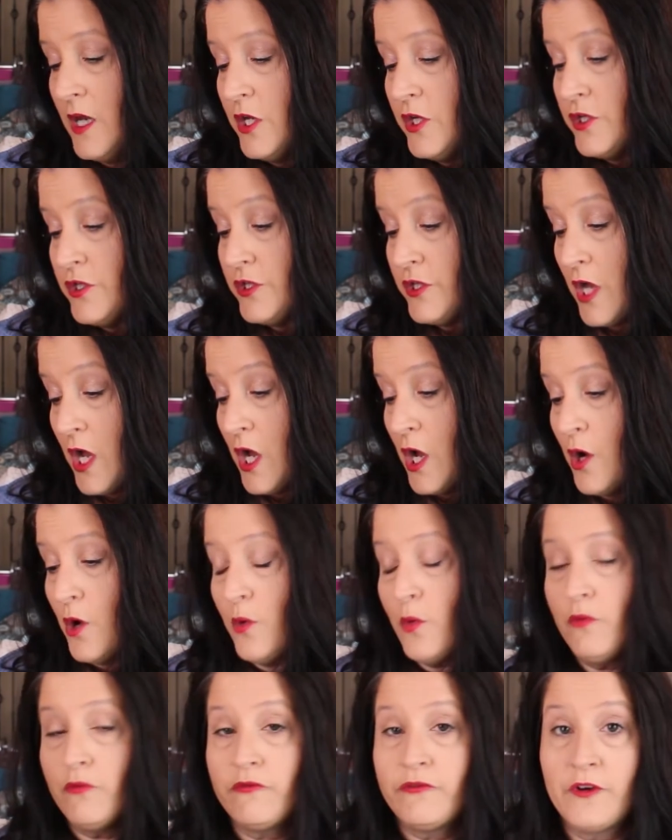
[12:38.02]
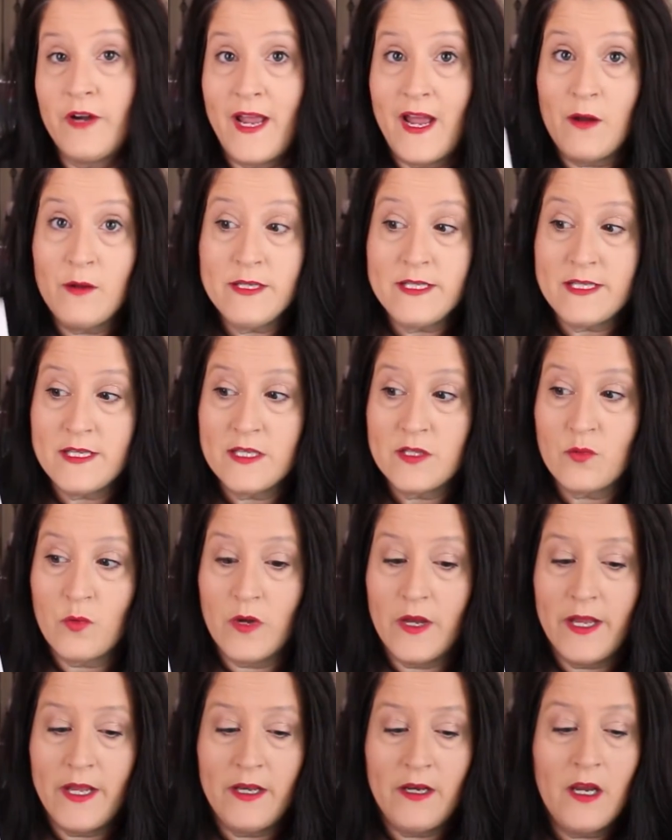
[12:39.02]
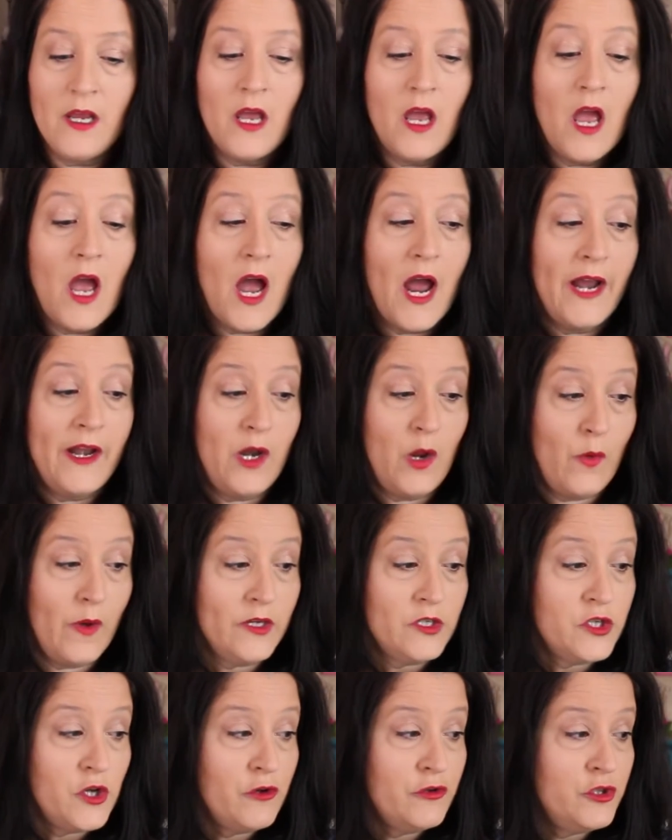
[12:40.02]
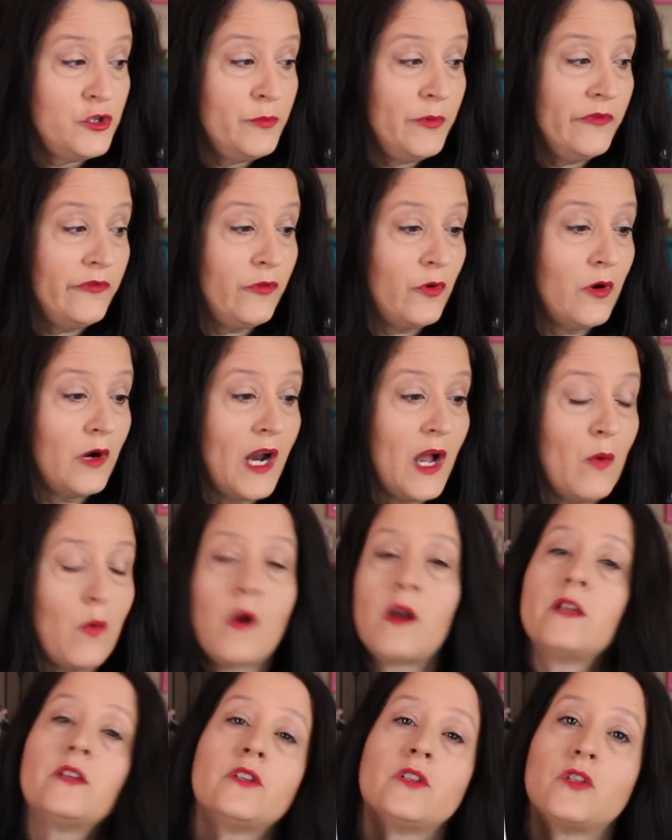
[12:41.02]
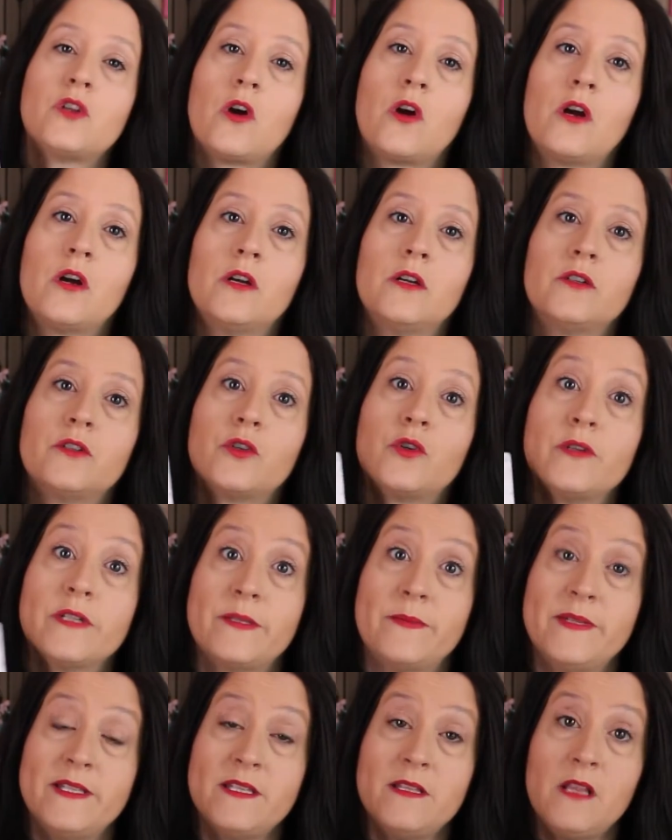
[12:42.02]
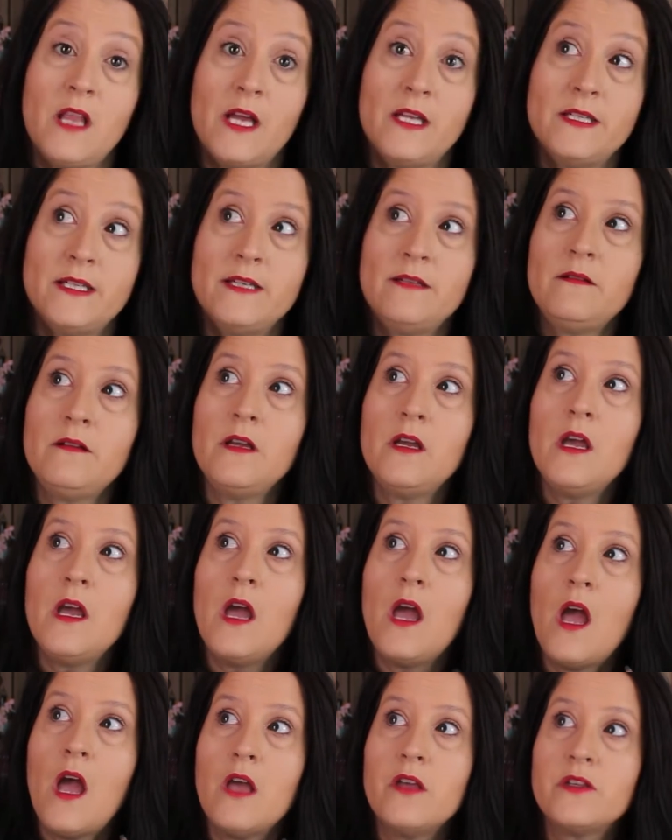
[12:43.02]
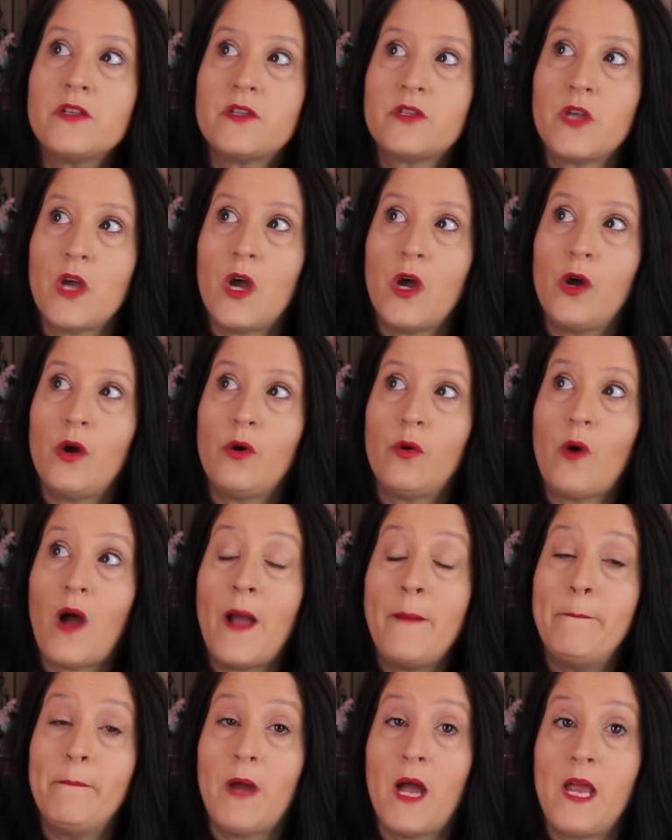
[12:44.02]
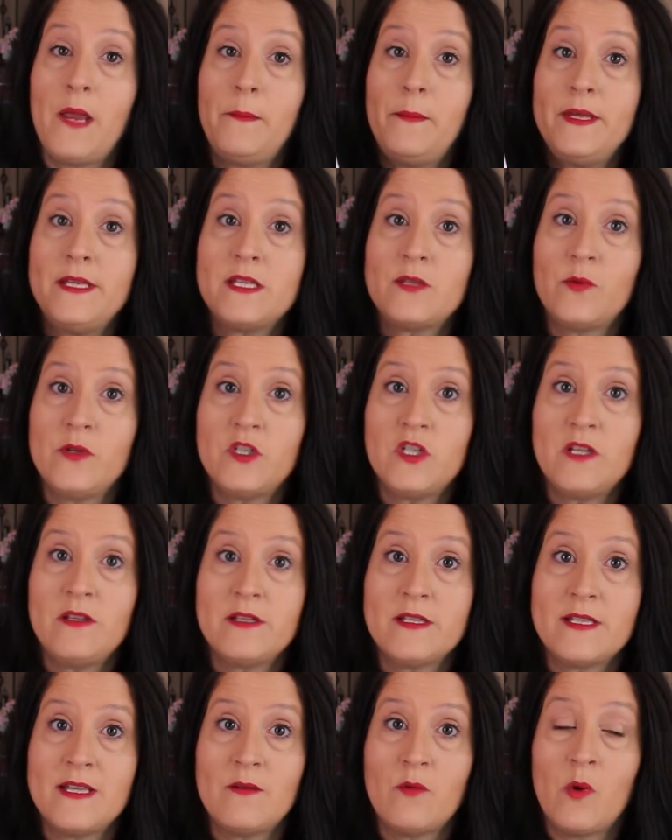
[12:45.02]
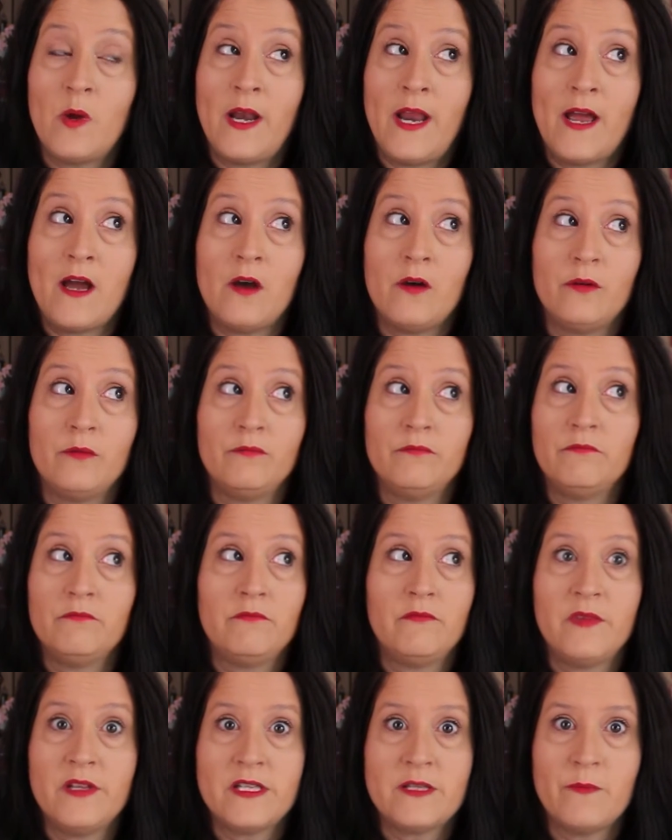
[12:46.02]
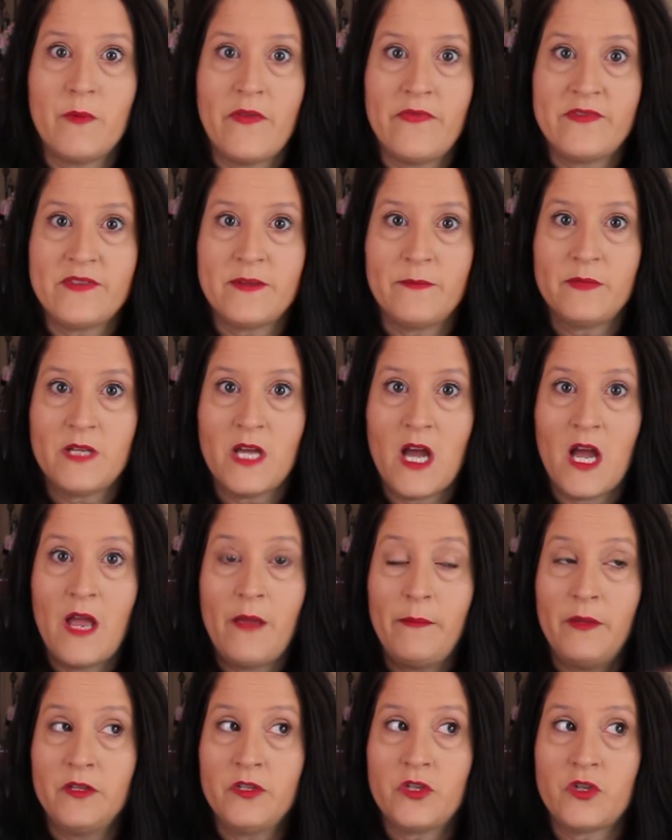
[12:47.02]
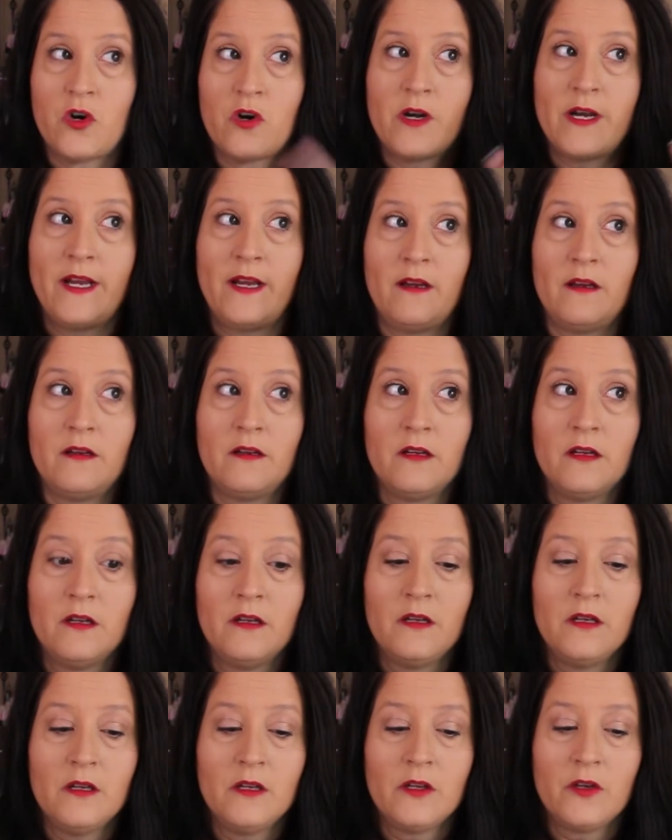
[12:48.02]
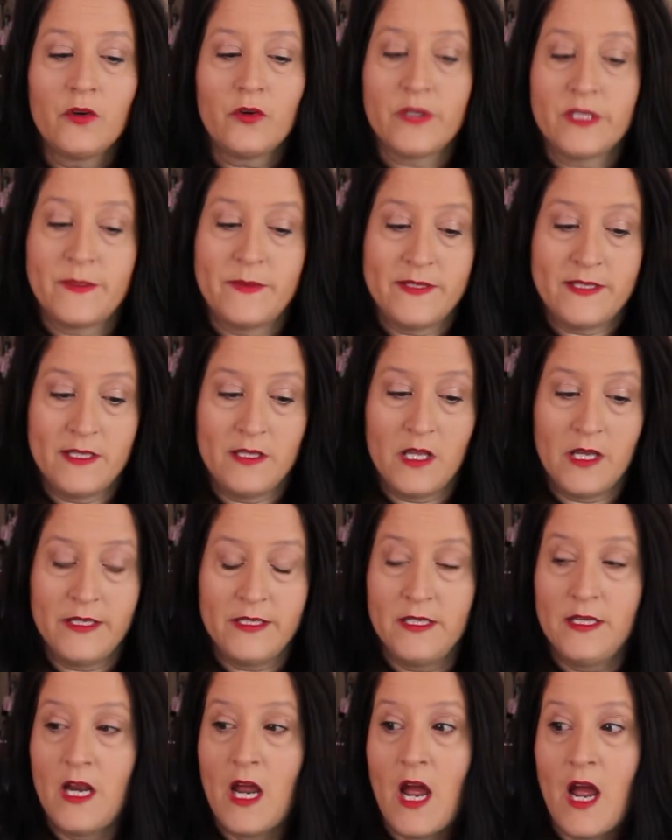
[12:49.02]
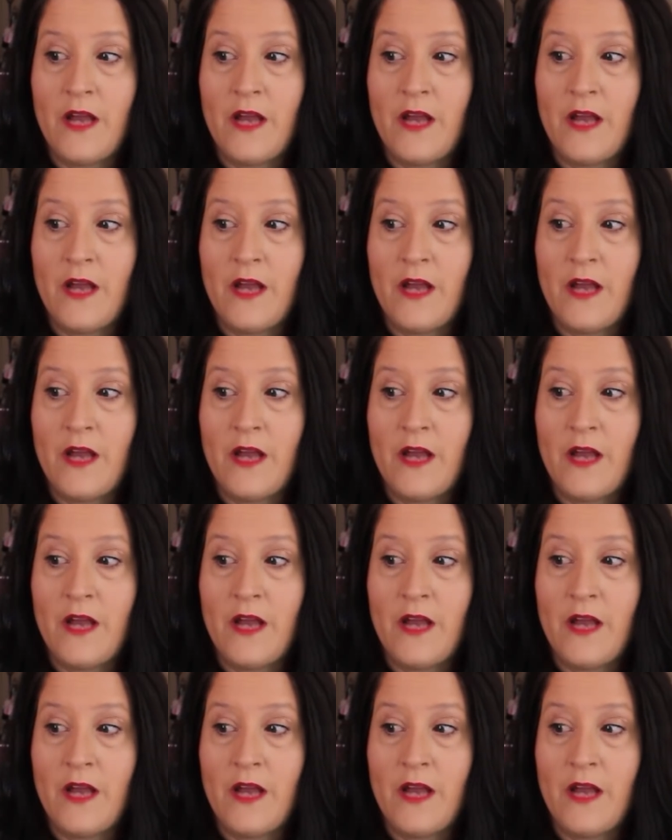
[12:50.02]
So for now it's this one. I know I showed you before I want to start Christmas in London, so I might be switching this one out this month sometime and starting Christmas in London.